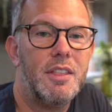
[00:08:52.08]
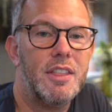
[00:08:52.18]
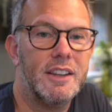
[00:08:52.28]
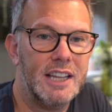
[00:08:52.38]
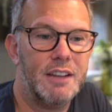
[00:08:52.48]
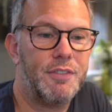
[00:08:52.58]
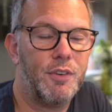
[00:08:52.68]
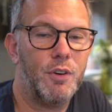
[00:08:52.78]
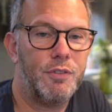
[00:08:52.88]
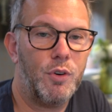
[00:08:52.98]
the
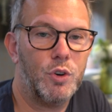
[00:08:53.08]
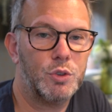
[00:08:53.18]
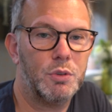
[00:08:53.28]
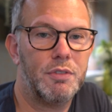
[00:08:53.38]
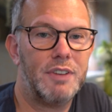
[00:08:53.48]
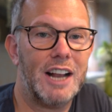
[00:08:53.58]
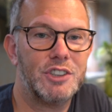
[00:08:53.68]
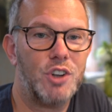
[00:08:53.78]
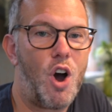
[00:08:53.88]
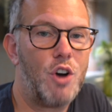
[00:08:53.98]
D4s will
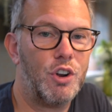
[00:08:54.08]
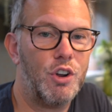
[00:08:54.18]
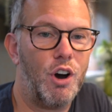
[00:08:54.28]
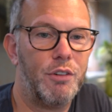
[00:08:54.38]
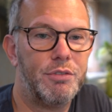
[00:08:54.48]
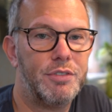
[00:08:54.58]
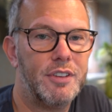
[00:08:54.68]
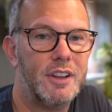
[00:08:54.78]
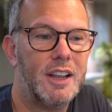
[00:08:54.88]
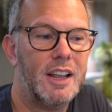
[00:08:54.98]
flash on and off
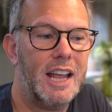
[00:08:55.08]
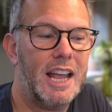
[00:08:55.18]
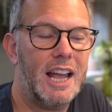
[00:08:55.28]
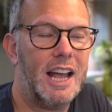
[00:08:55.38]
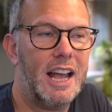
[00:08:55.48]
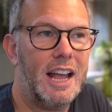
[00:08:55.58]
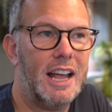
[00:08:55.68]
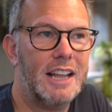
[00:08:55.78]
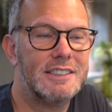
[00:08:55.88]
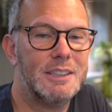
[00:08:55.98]

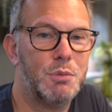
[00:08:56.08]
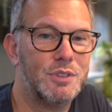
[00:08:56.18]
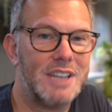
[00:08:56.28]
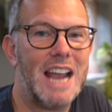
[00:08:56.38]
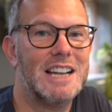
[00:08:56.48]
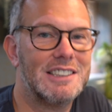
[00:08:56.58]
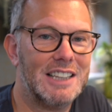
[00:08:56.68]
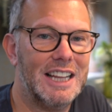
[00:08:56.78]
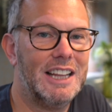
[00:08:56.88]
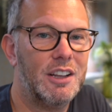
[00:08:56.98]

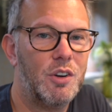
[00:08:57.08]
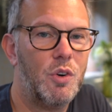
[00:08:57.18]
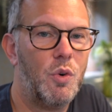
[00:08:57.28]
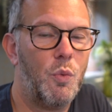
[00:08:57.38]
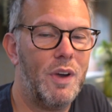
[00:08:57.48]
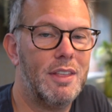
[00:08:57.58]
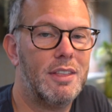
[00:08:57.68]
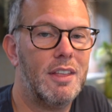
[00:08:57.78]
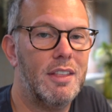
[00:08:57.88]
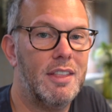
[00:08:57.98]
simultaneously
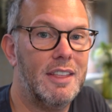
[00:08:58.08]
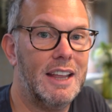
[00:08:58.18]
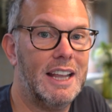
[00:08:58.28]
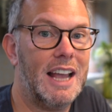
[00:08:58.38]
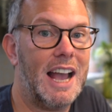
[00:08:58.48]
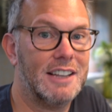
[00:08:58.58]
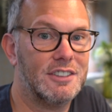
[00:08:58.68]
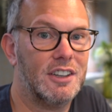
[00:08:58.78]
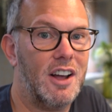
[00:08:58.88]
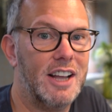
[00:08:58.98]
with the
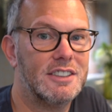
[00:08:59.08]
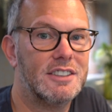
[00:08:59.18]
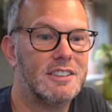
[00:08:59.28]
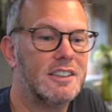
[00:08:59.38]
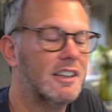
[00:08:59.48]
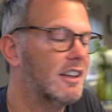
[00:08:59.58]
hazard lights,